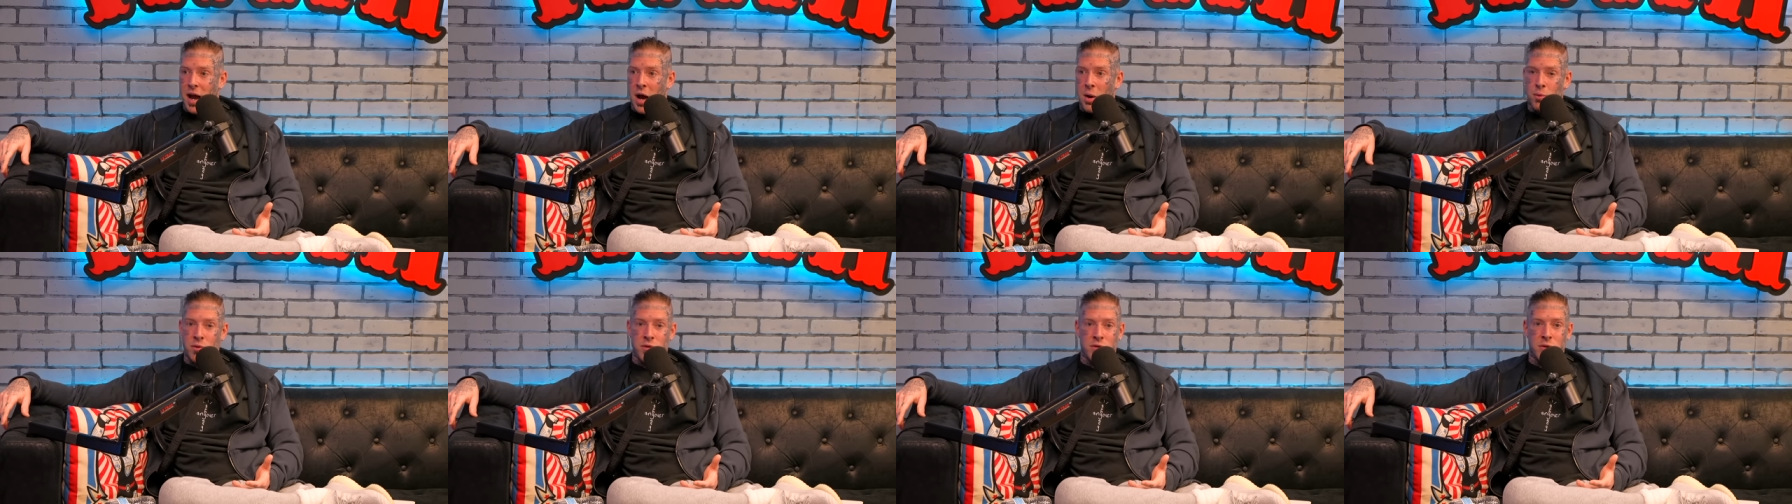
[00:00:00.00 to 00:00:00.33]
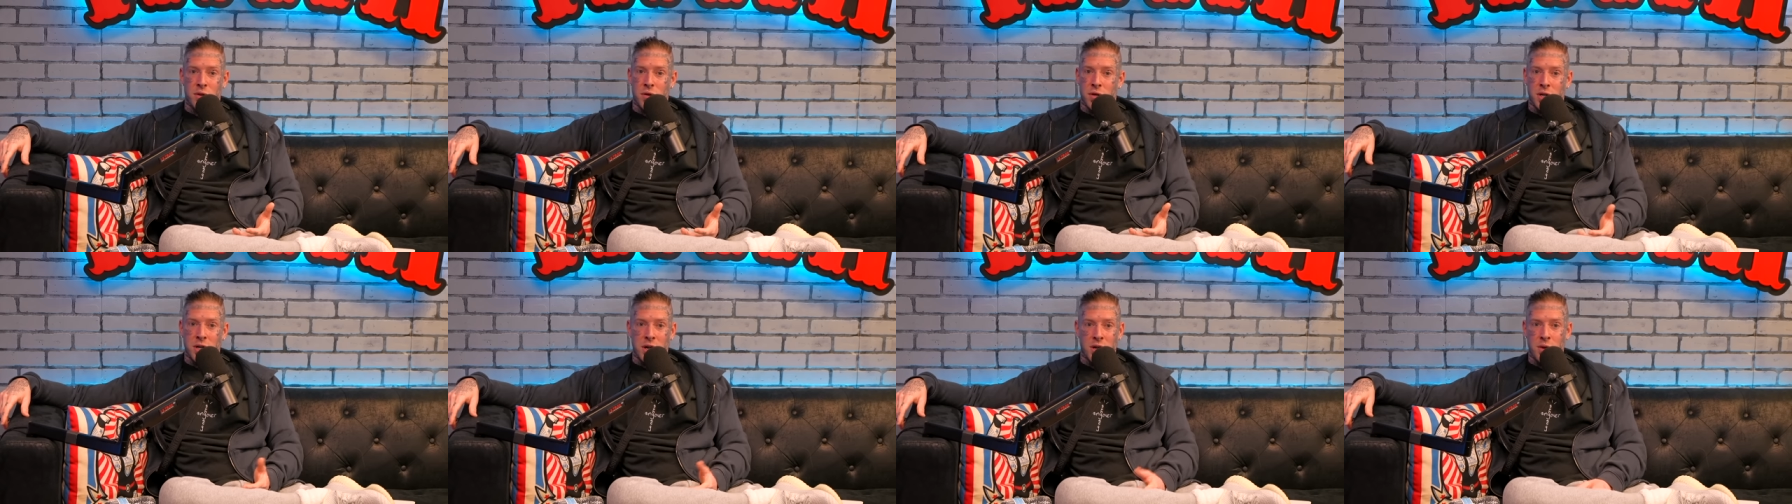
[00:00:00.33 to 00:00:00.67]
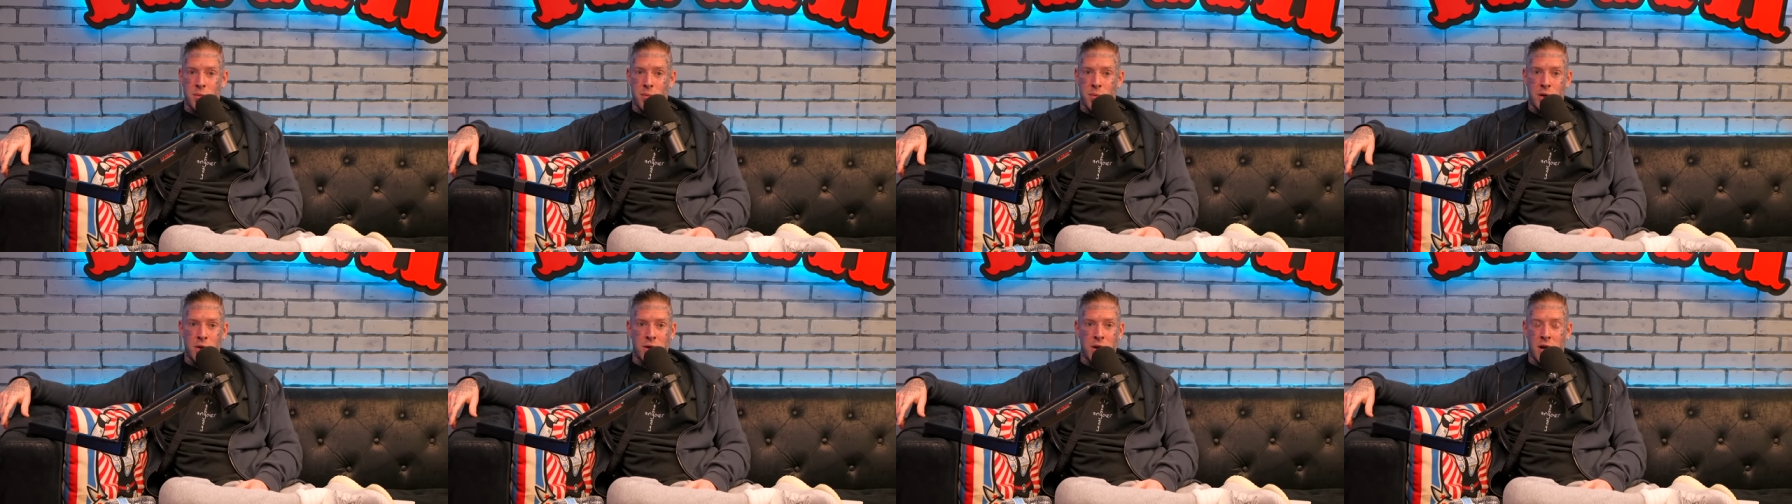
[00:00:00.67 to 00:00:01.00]
I was looking in
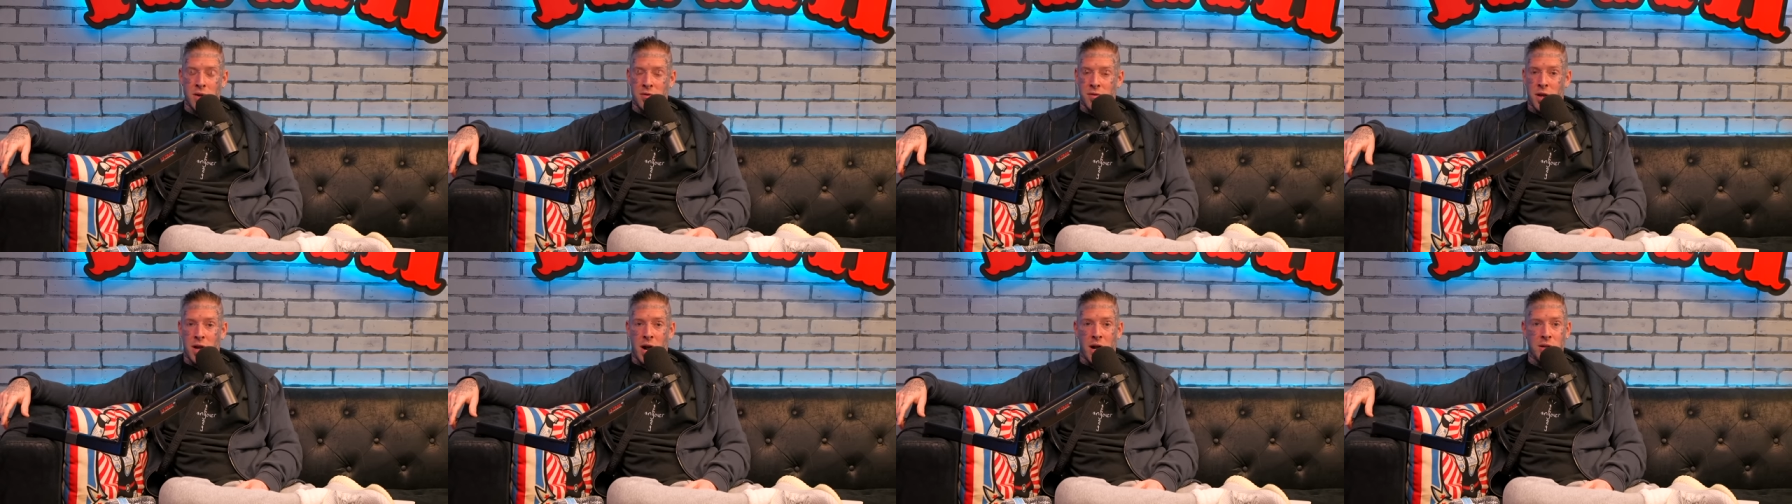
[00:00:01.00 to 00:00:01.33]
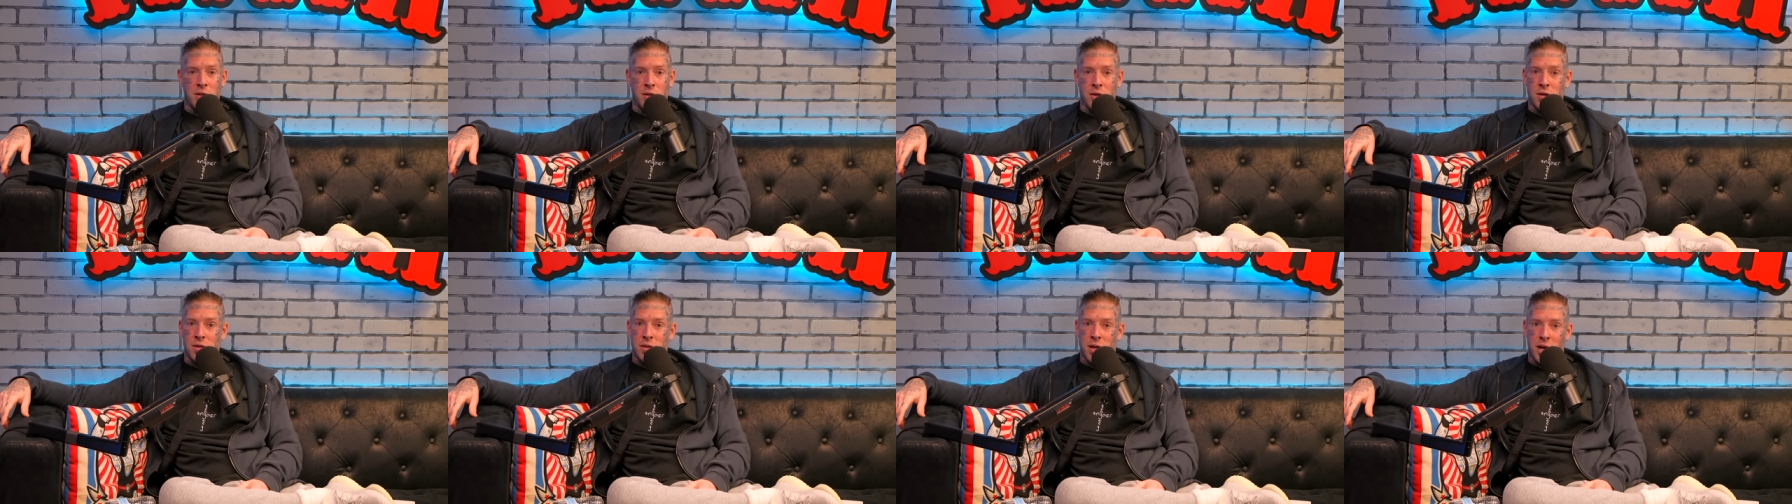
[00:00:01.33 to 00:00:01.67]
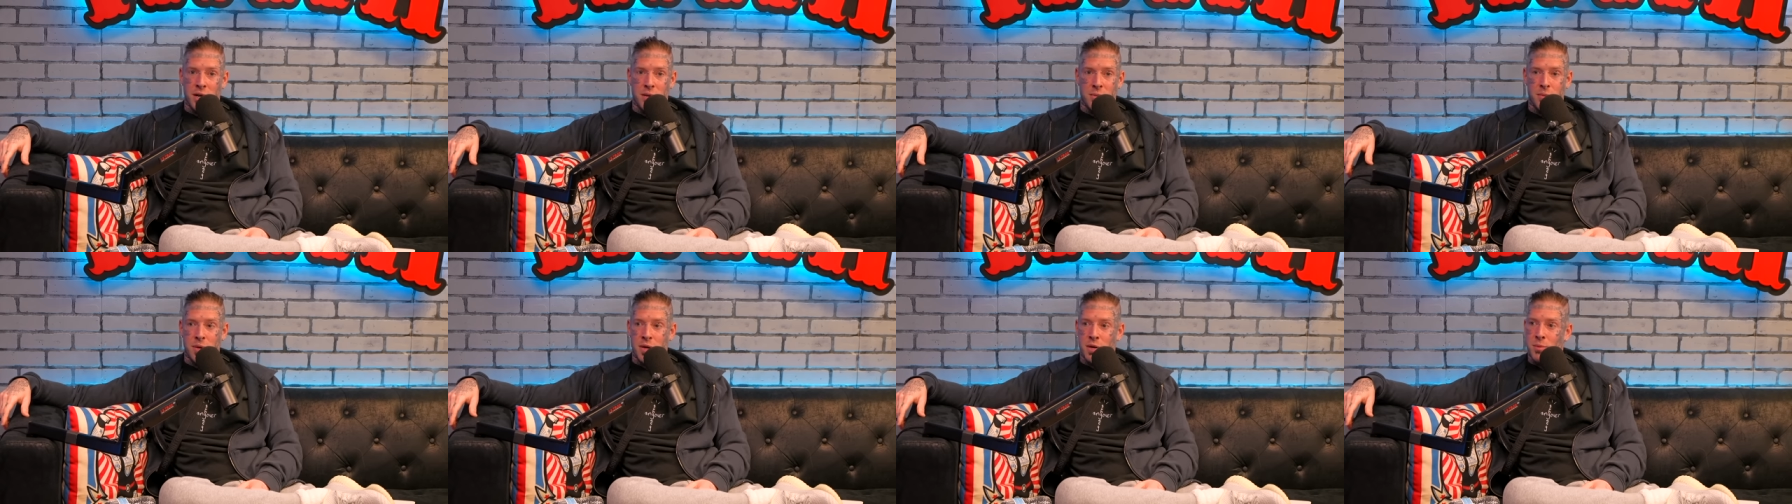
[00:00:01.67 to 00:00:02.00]
the mirror and I was like, I look
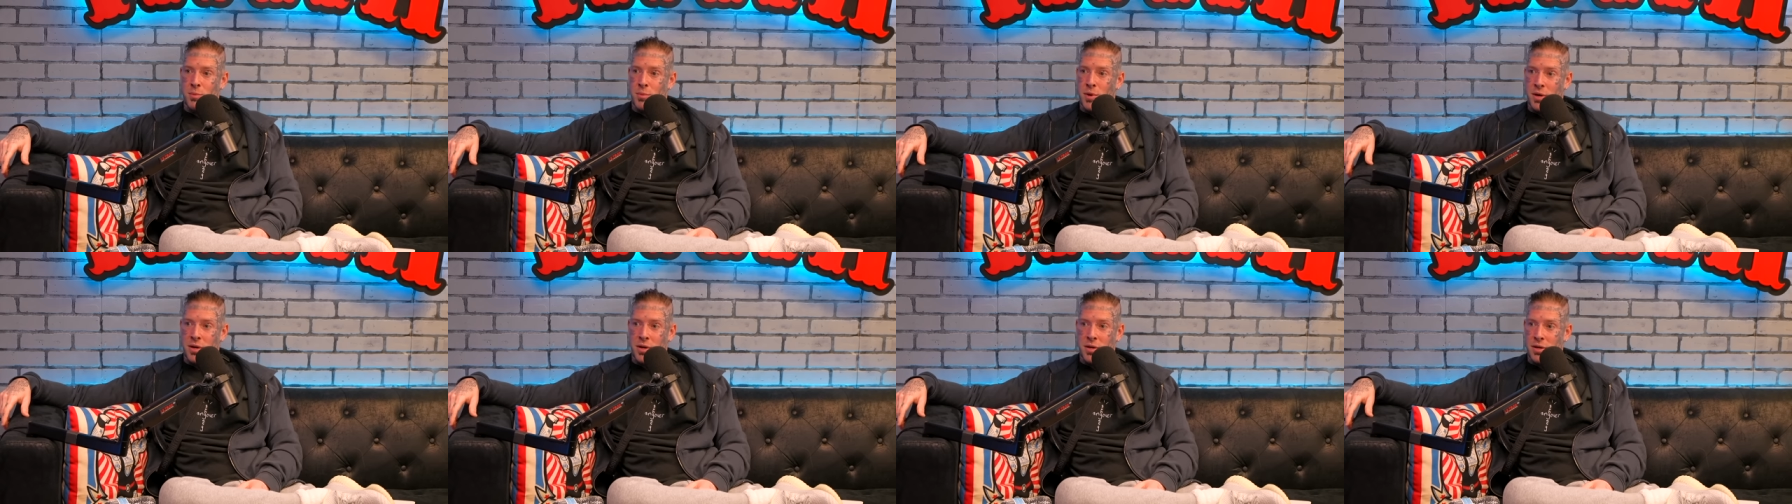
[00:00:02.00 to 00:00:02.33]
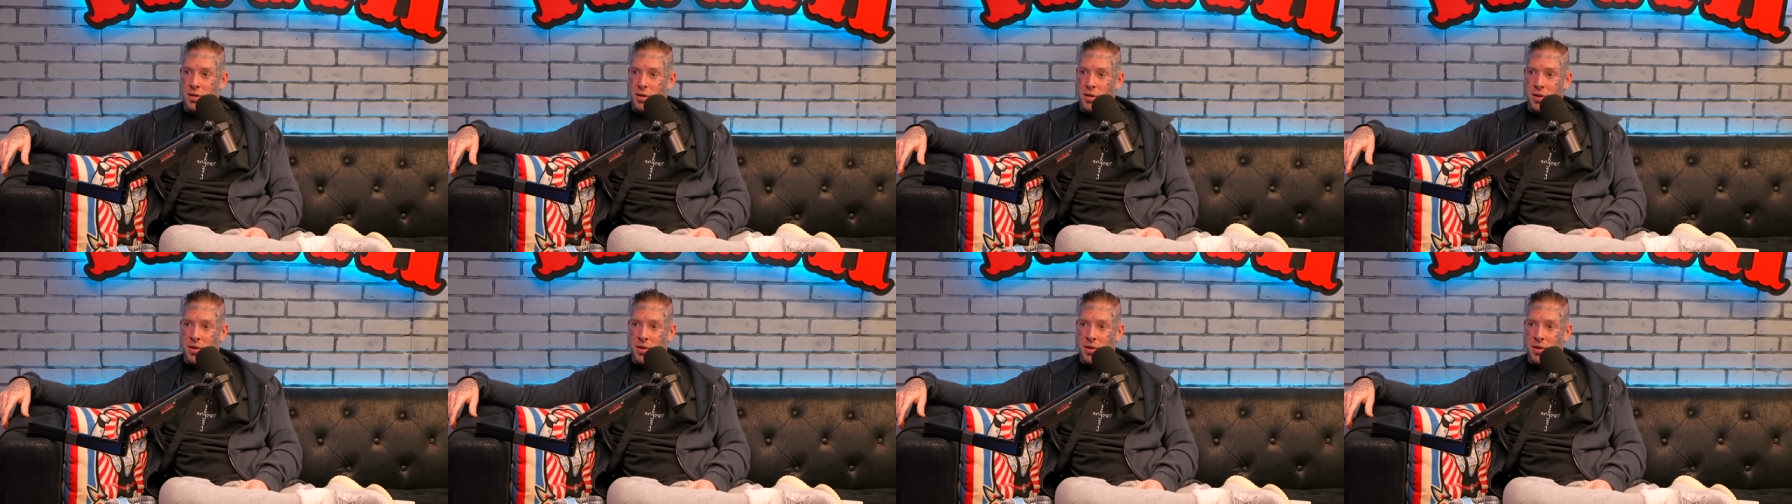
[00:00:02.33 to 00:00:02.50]
like me, but